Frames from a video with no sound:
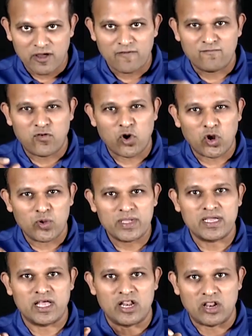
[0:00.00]

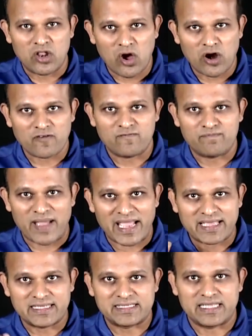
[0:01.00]
following a lot of
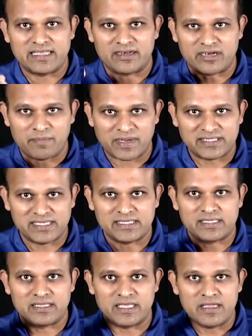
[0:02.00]
packets that represent
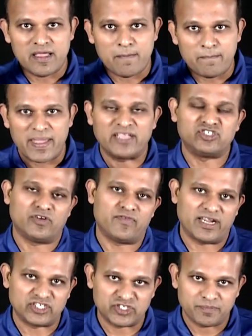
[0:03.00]
the page
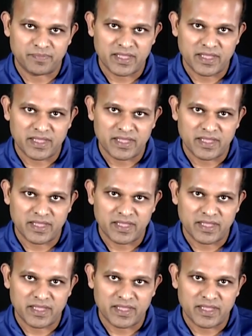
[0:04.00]
refresh.